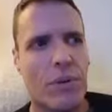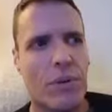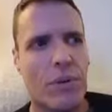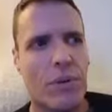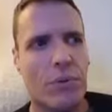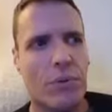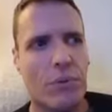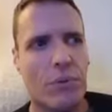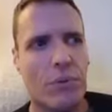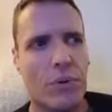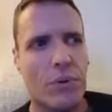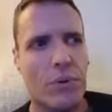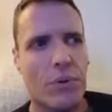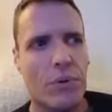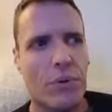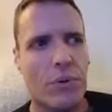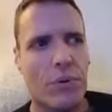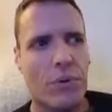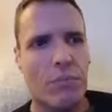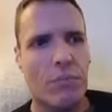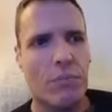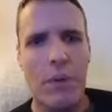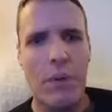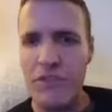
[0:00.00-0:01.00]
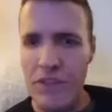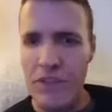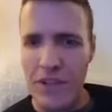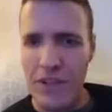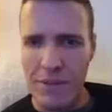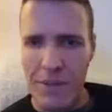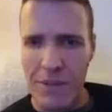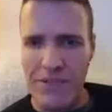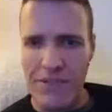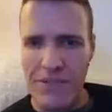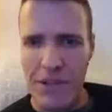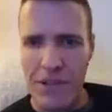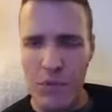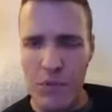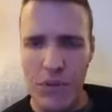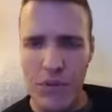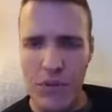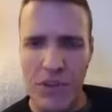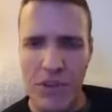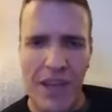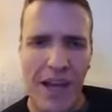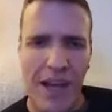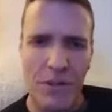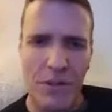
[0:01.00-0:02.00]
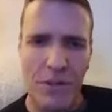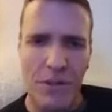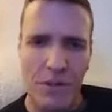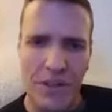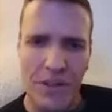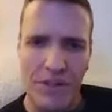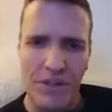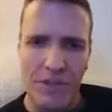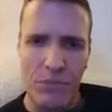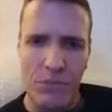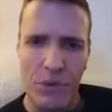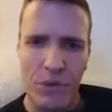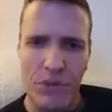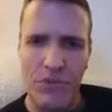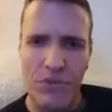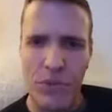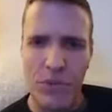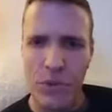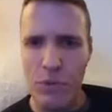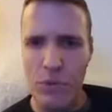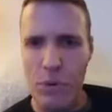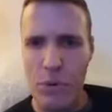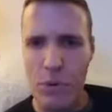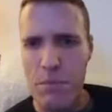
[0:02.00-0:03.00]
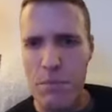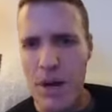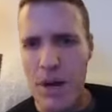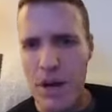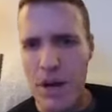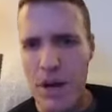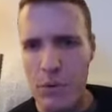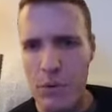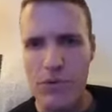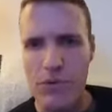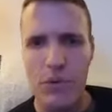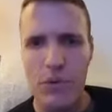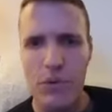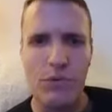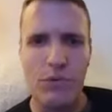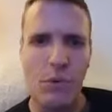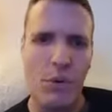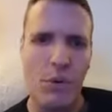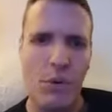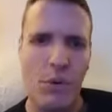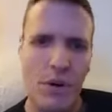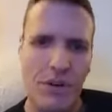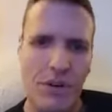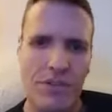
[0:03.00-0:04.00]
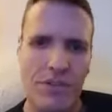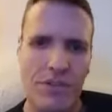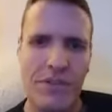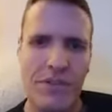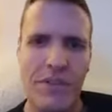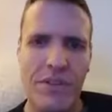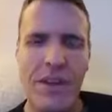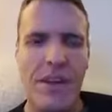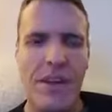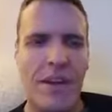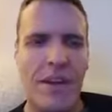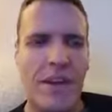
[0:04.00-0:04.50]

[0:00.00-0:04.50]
through budgeting myself with calories, which foods were better, which foods were worse.